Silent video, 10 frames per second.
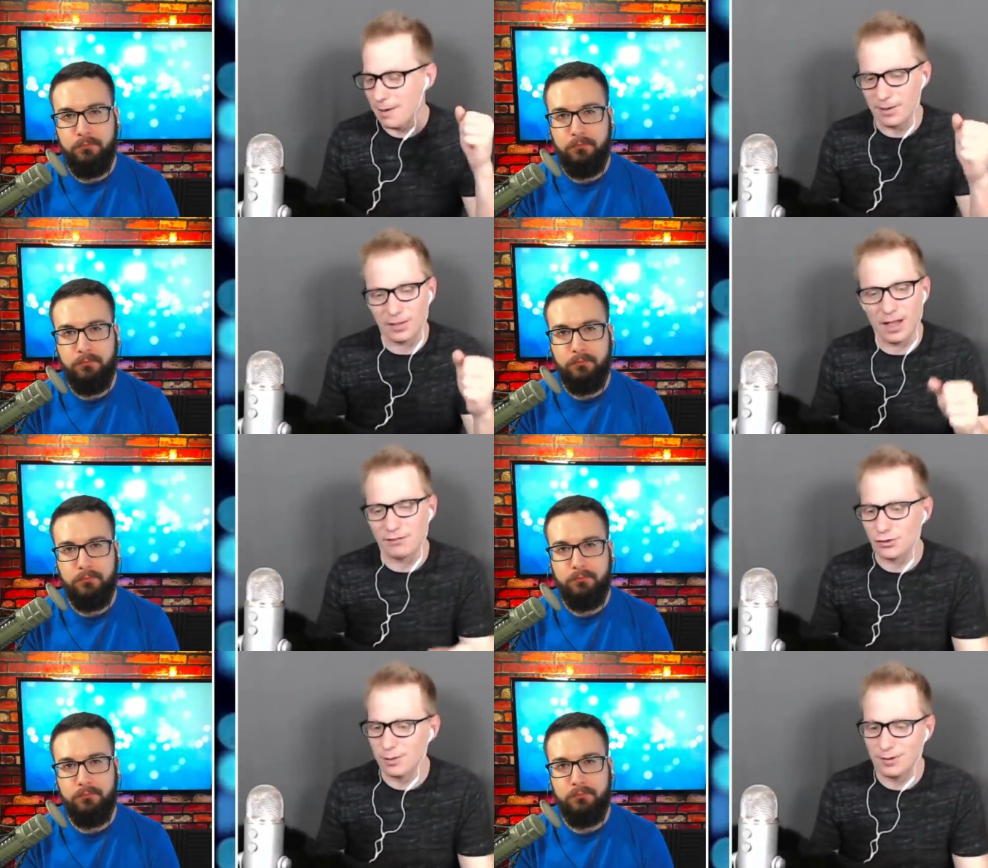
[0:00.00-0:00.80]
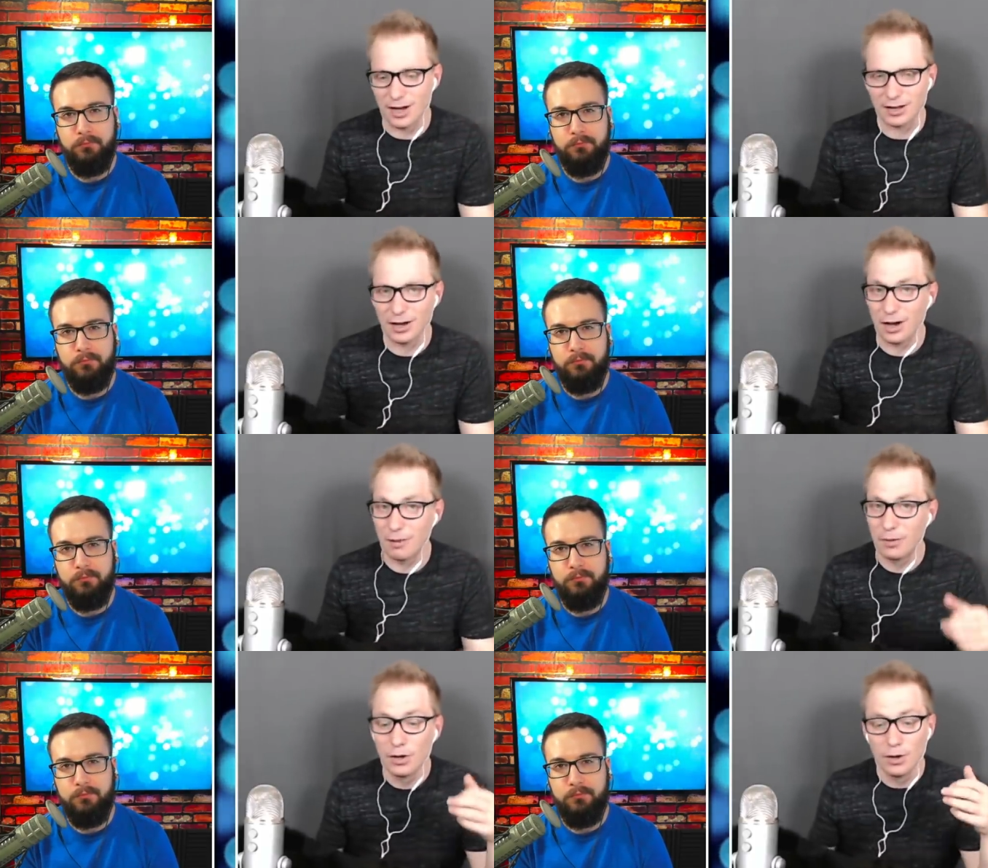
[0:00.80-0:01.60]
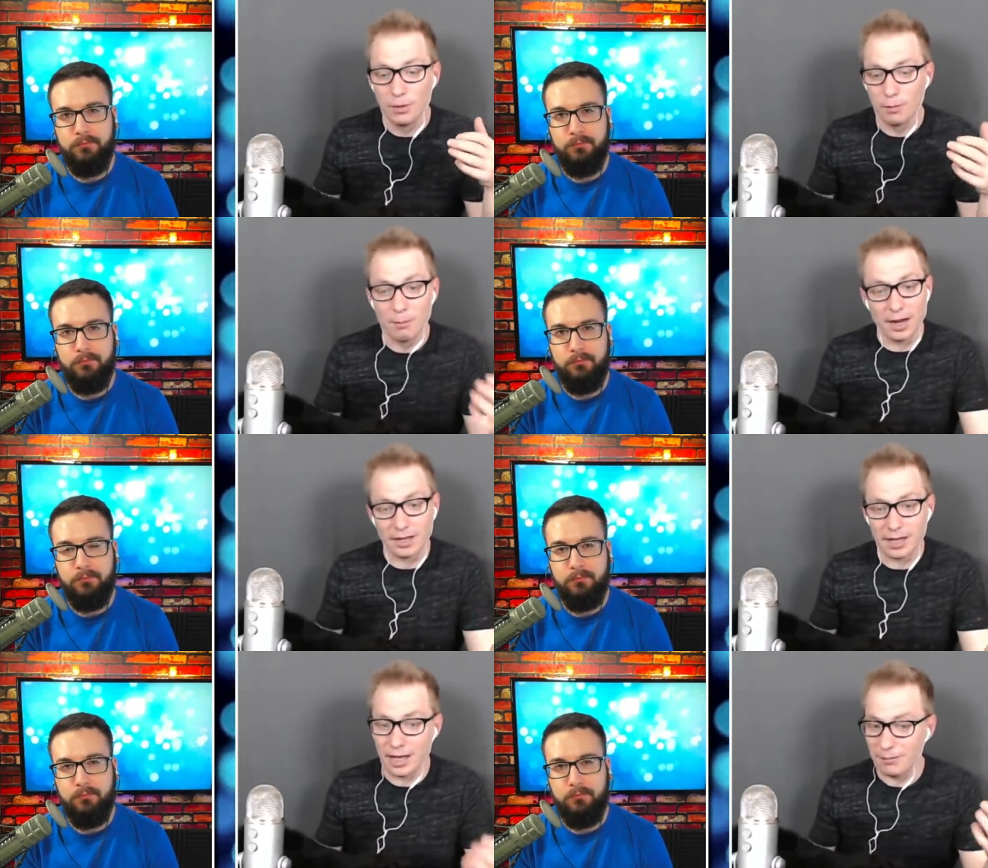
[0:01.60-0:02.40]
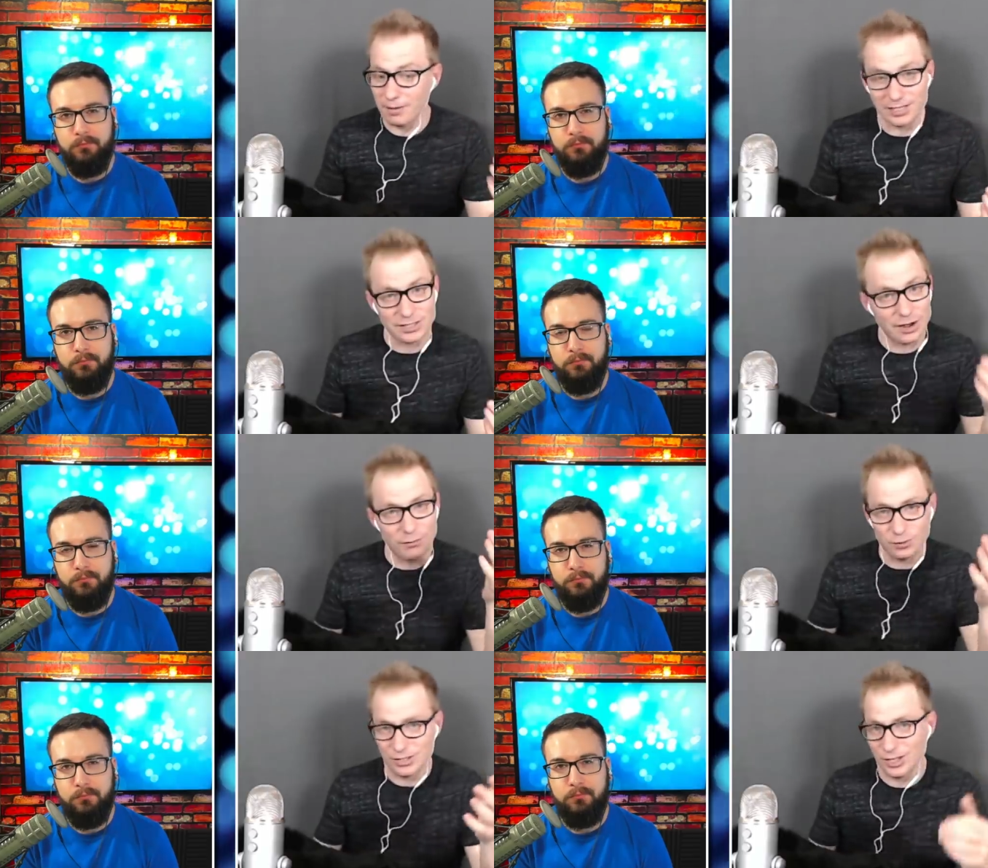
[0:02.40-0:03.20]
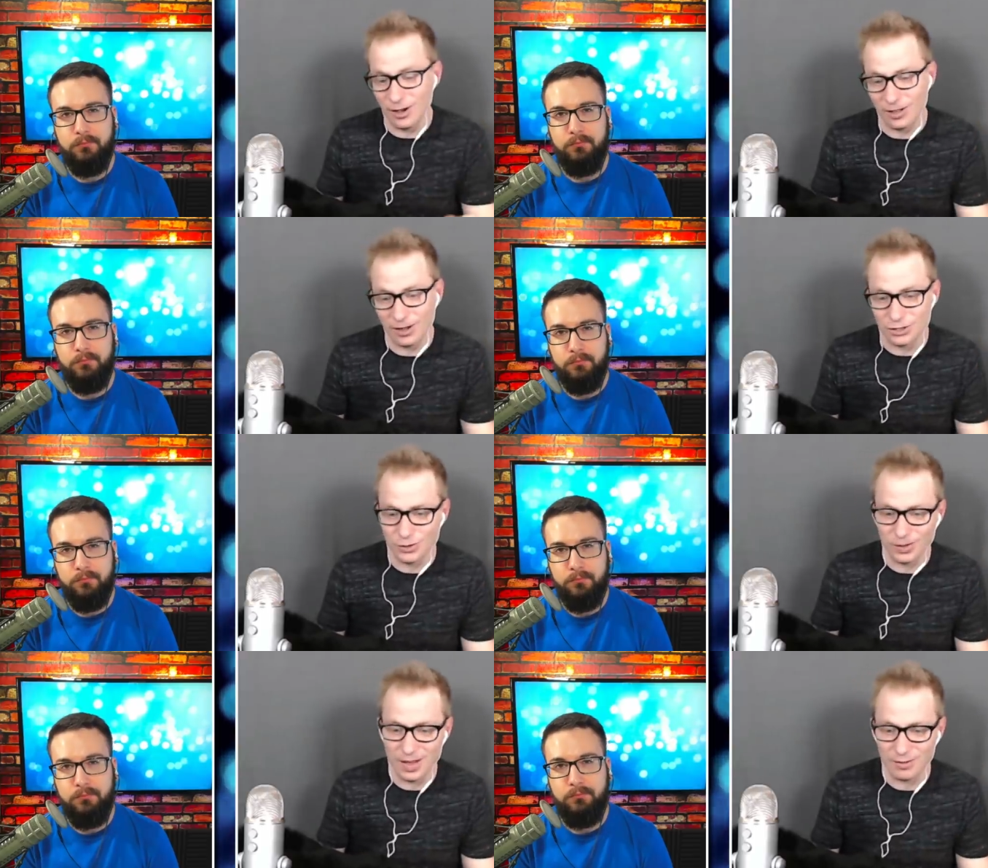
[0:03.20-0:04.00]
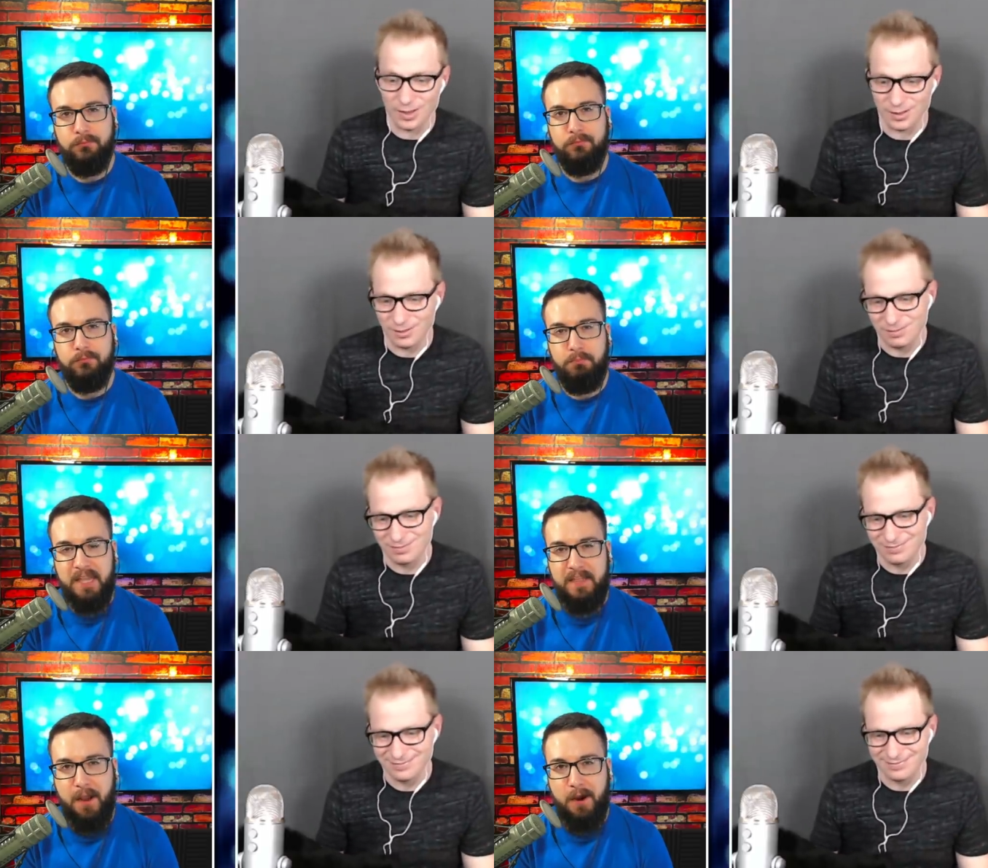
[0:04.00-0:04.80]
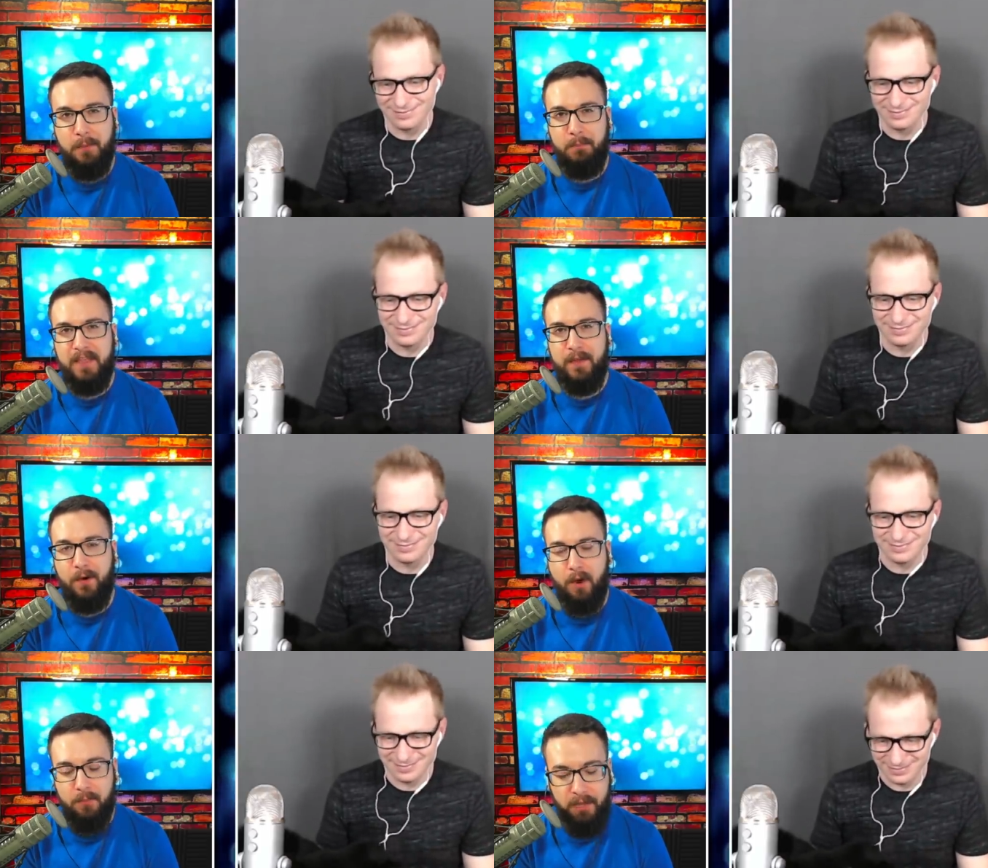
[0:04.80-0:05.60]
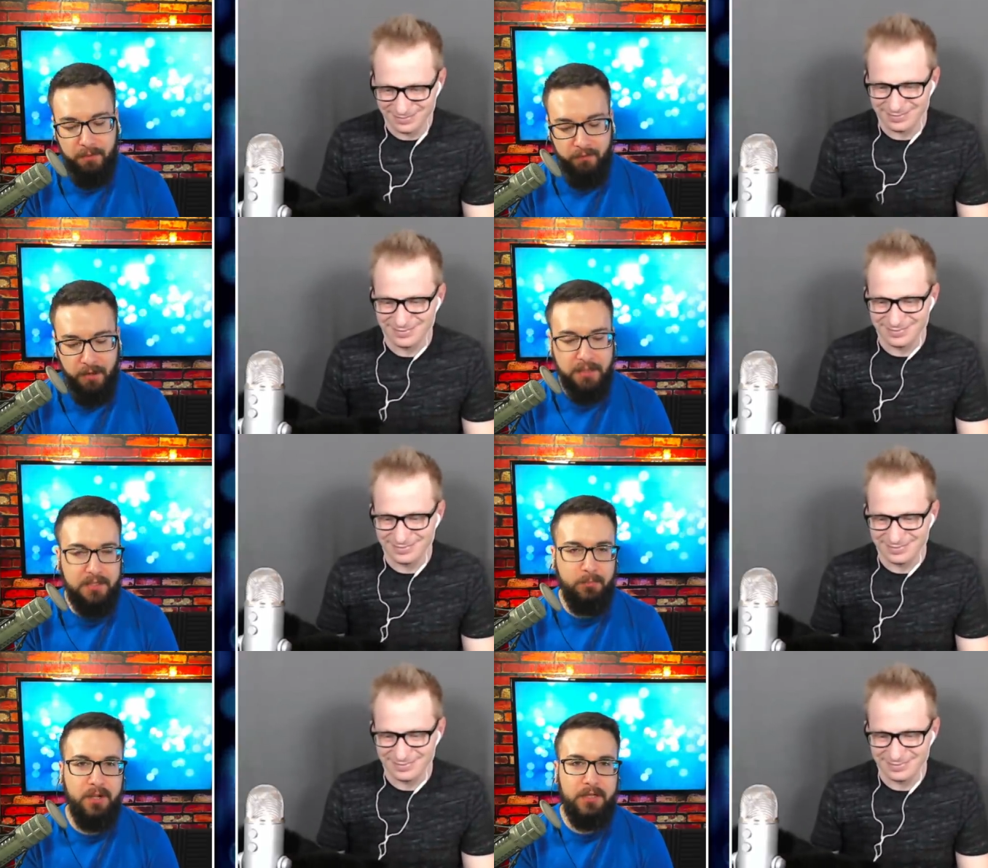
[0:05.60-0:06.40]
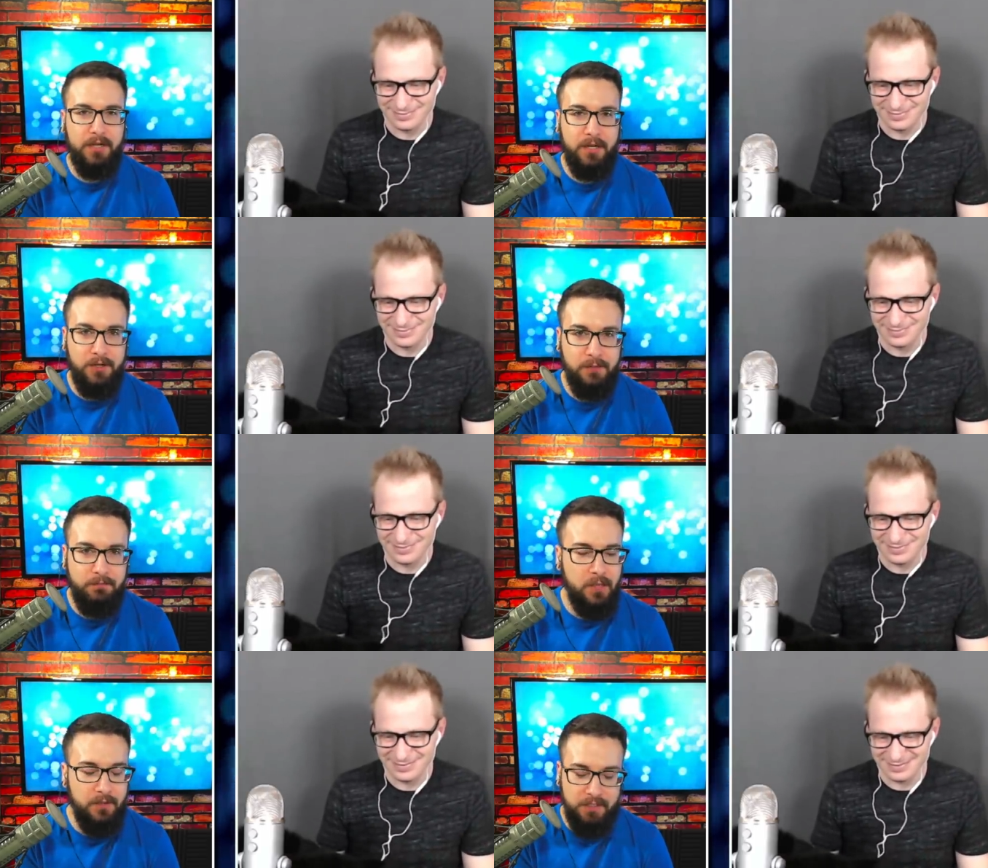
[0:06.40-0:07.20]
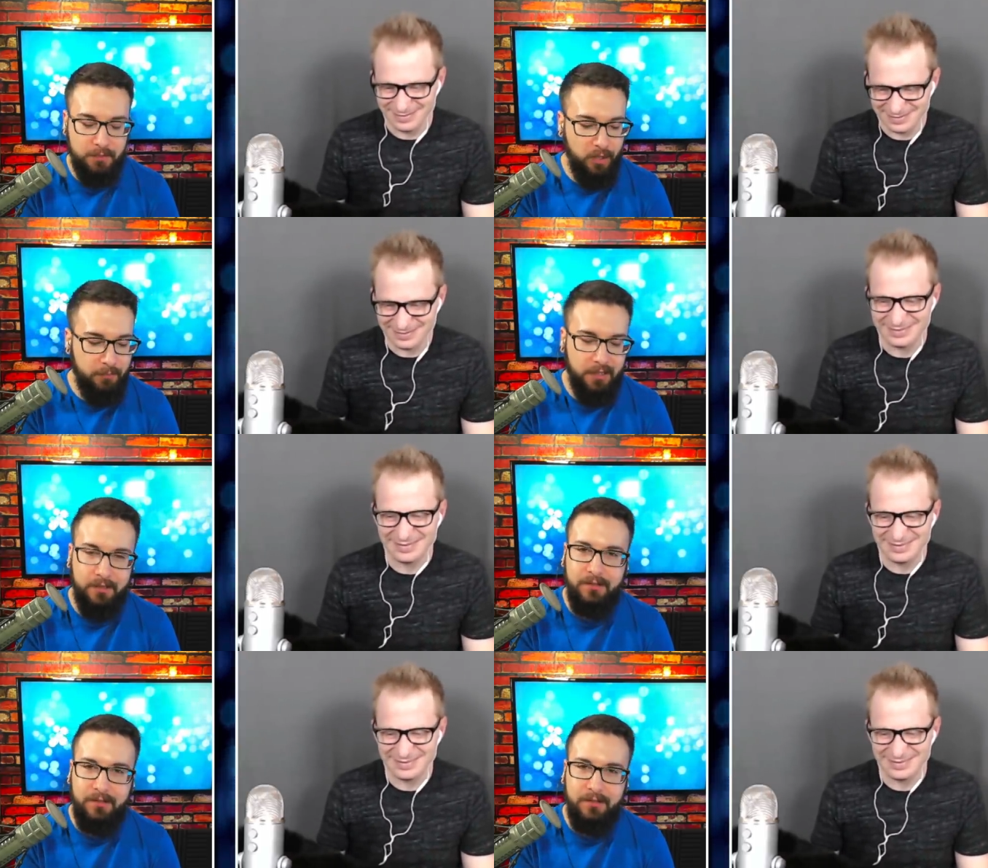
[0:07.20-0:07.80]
Speaker 1: epiclivestream.com. Mike and myself will see you all on June 11th.
Speaker 2: Be there, be there, or I'm going to be very disappointed in you. Don't disappoint me.